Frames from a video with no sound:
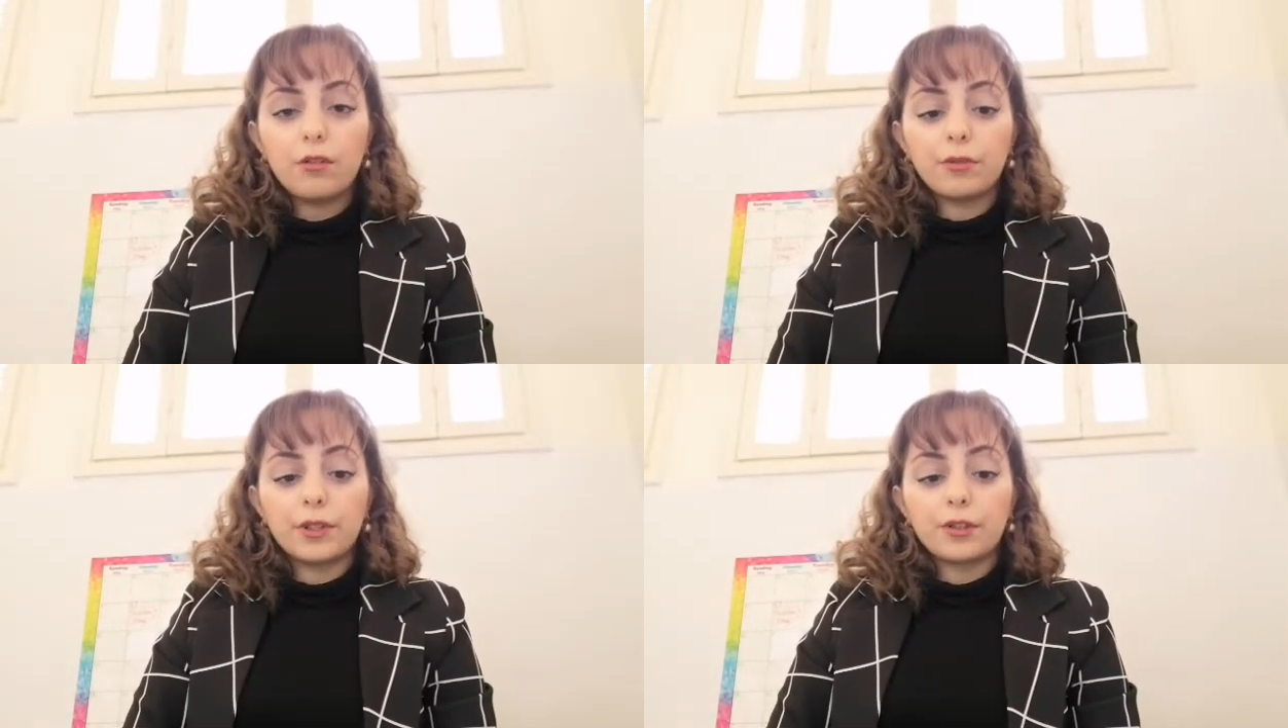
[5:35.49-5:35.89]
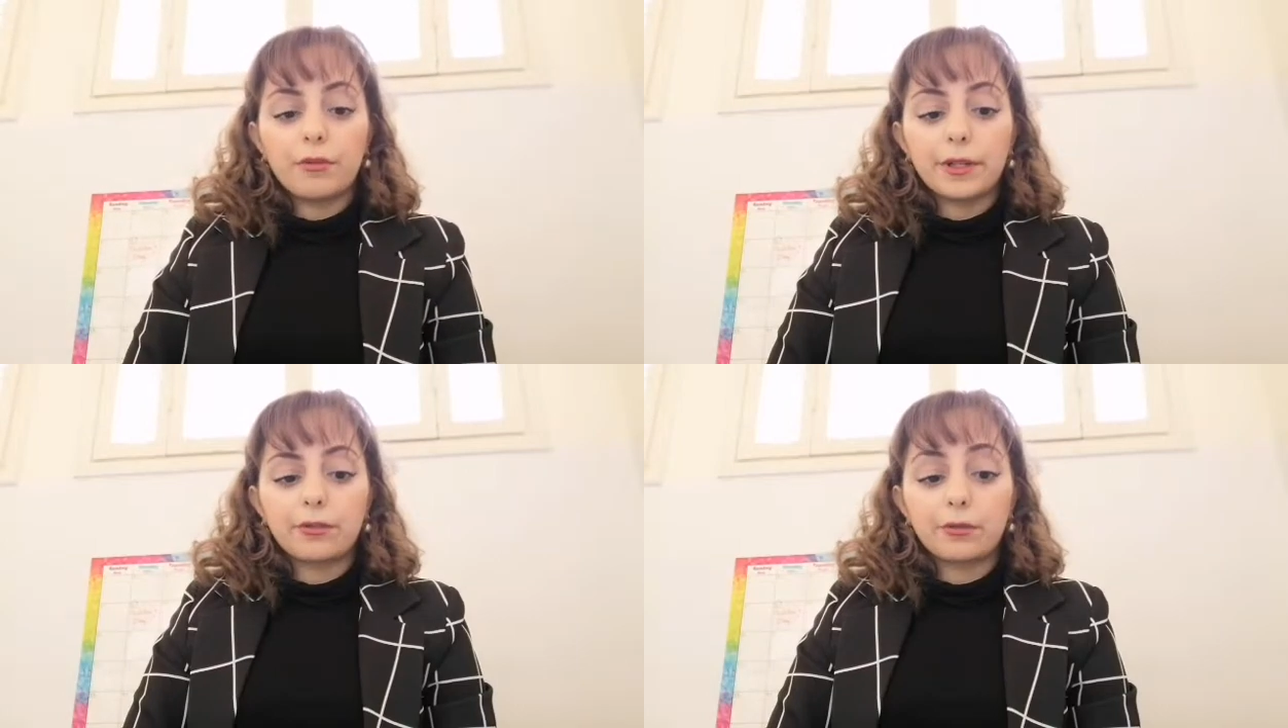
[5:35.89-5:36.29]
We are
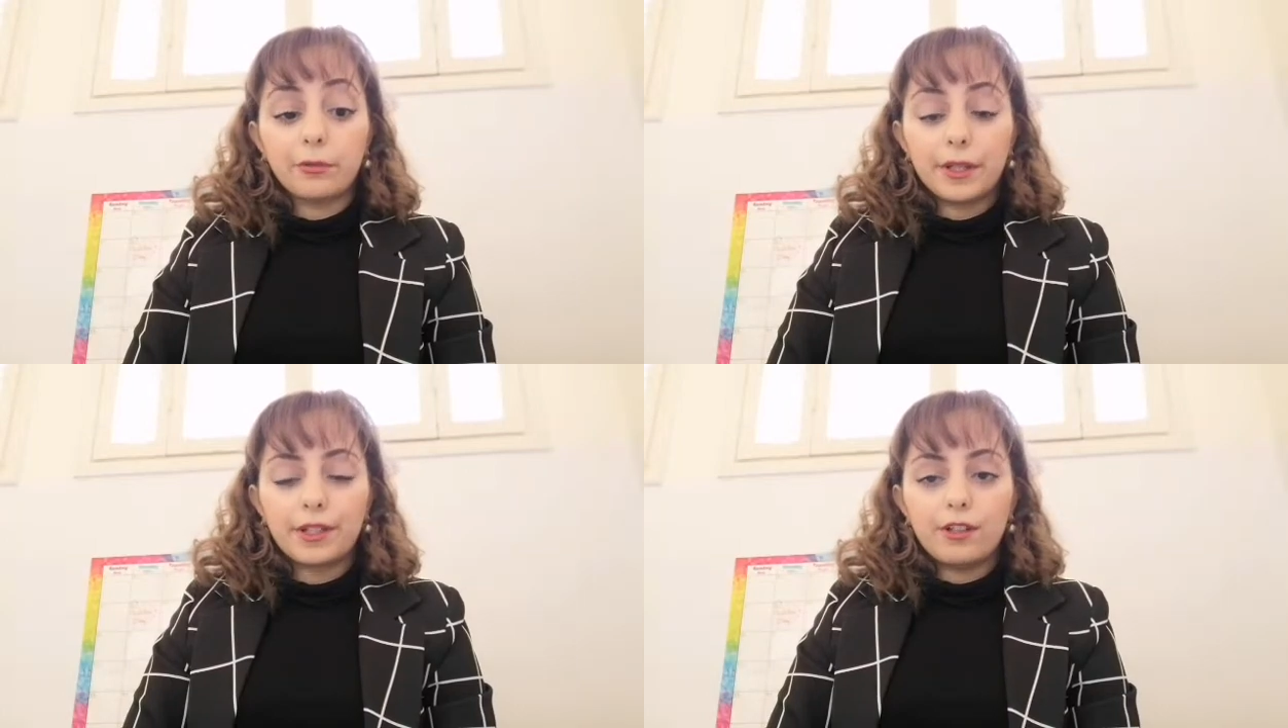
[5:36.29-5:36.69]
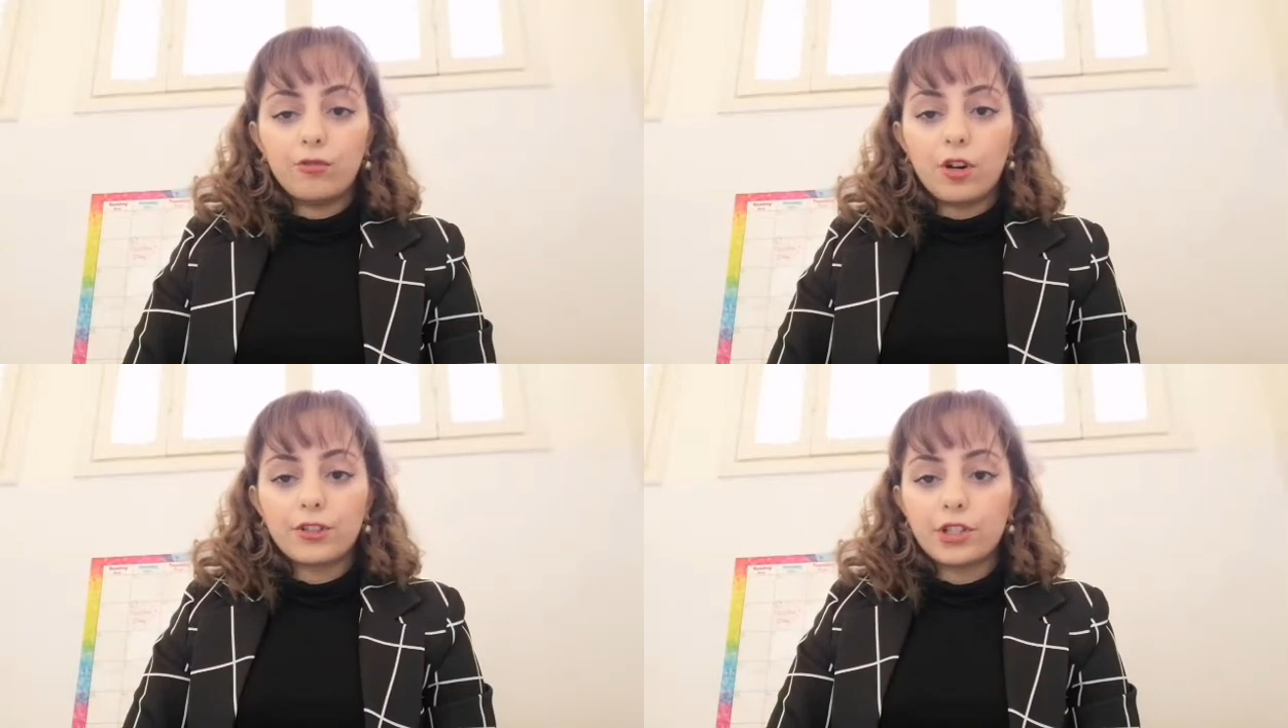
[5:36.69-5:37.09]
going to read and
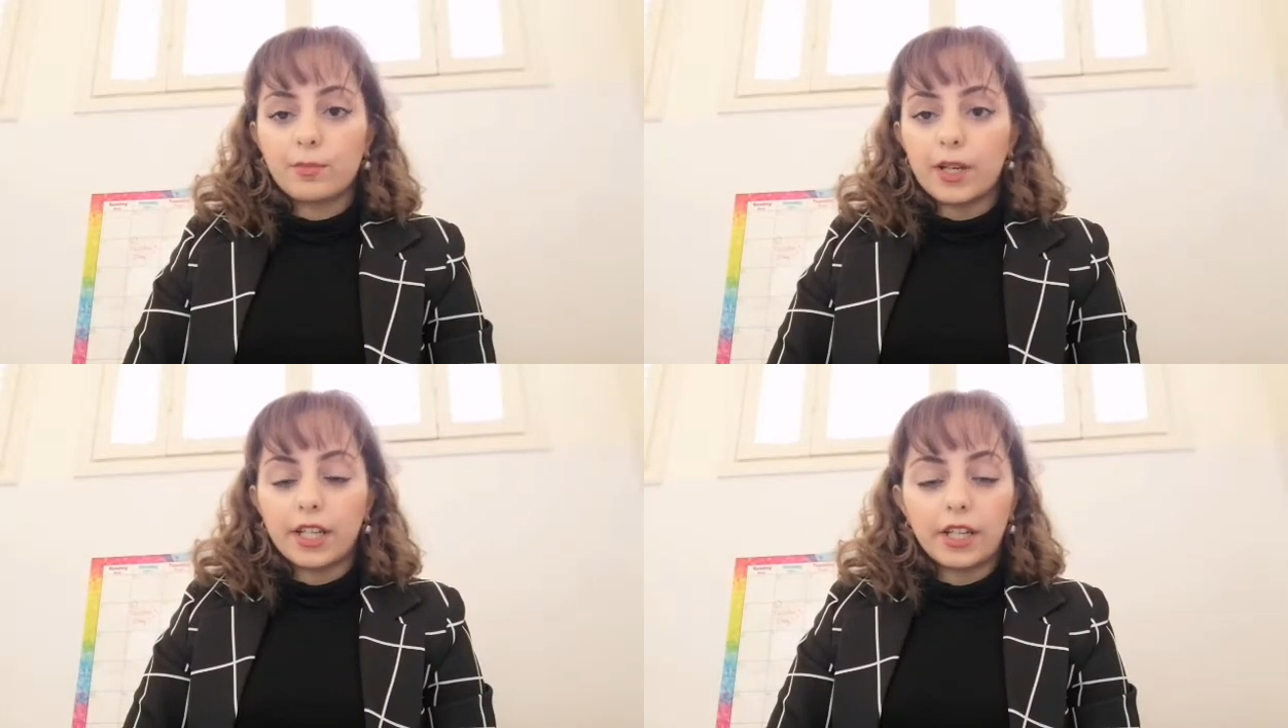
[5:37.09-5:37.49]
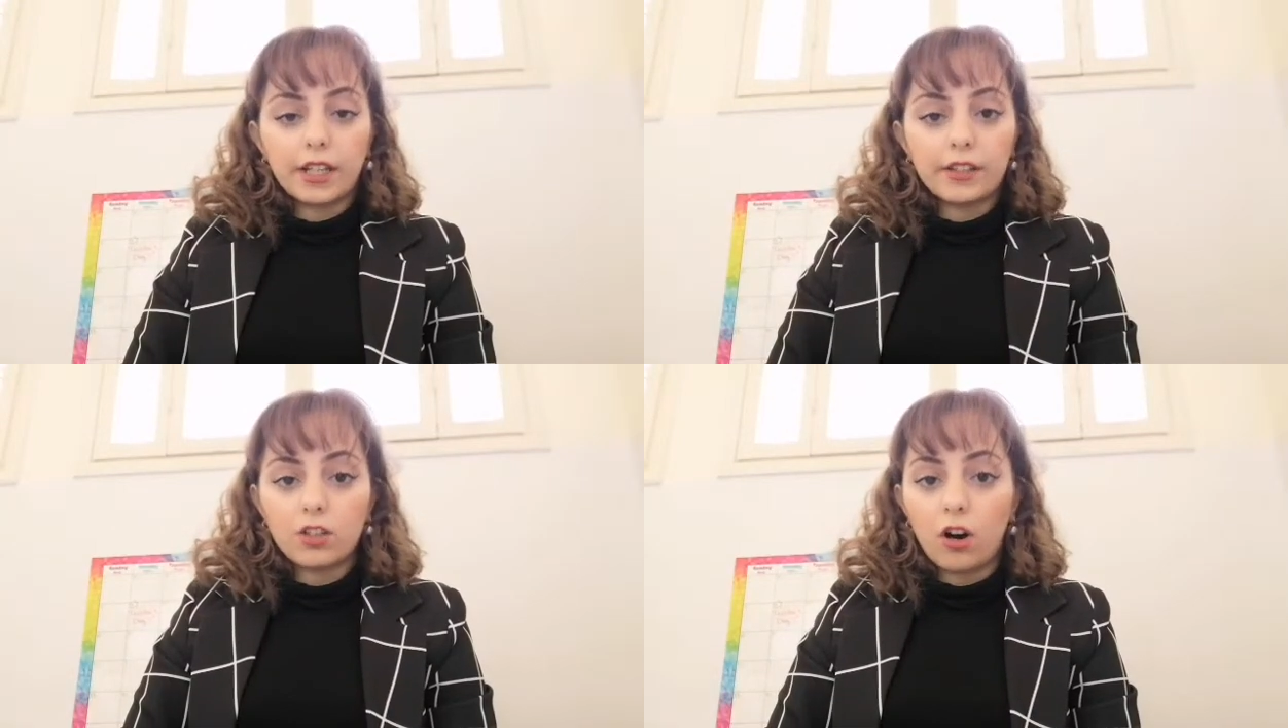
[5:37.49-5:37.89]
watch as
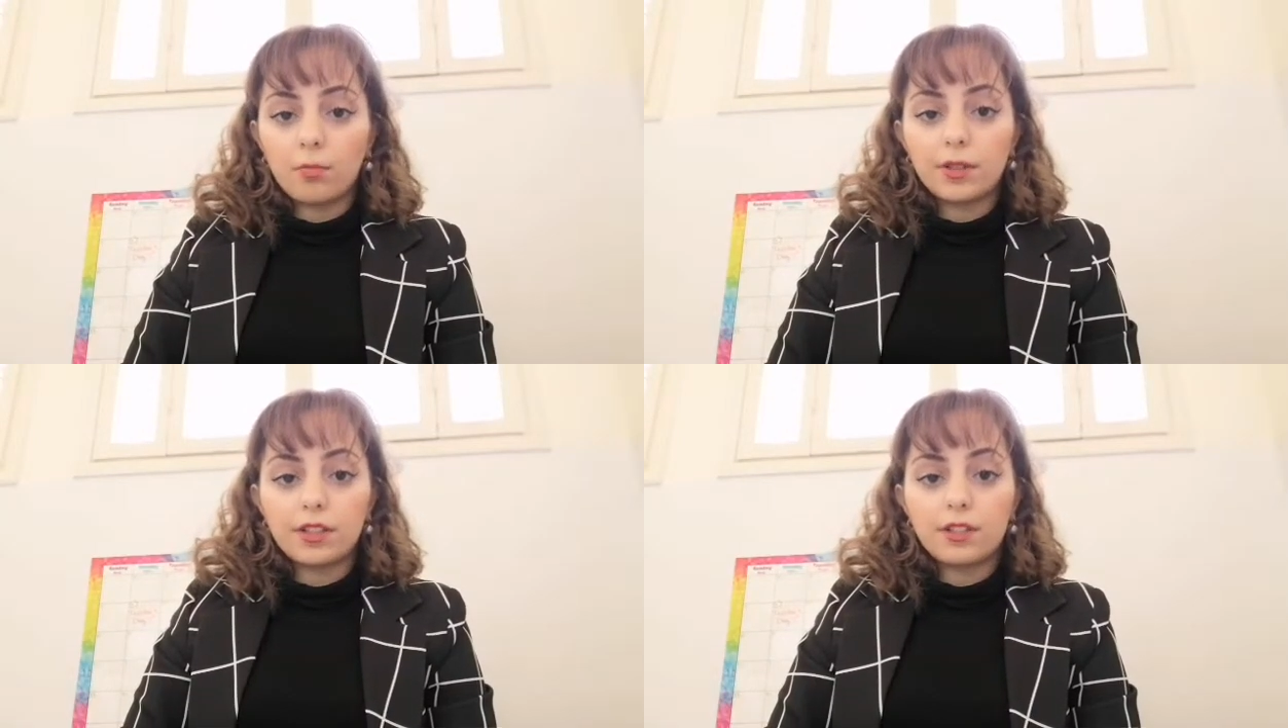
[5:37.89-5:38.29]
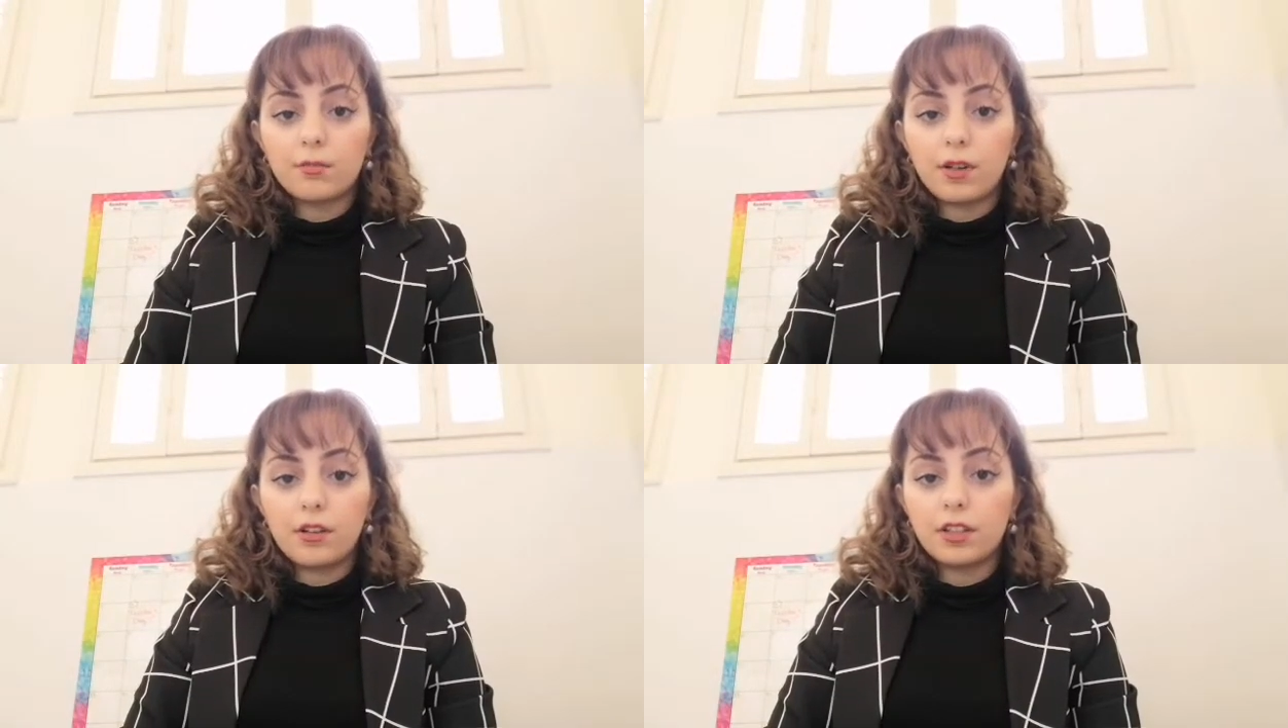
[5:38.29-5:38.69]
many topics
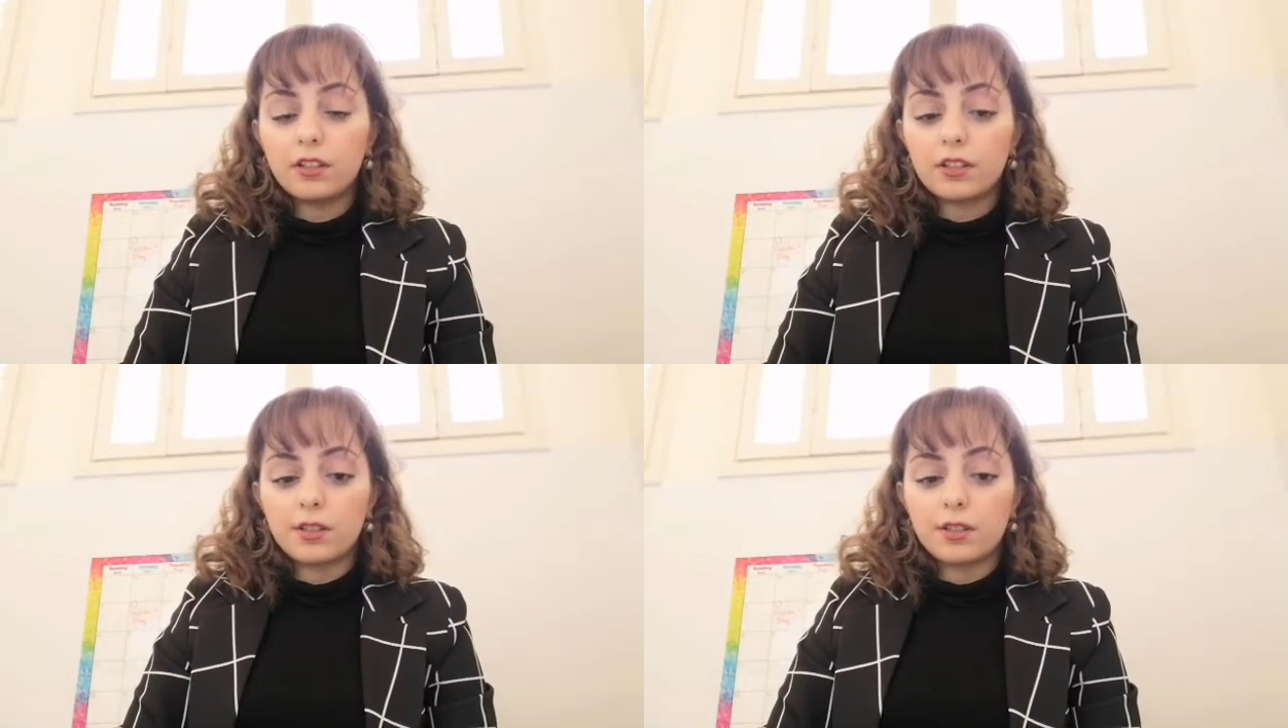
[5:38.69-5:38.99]
about it,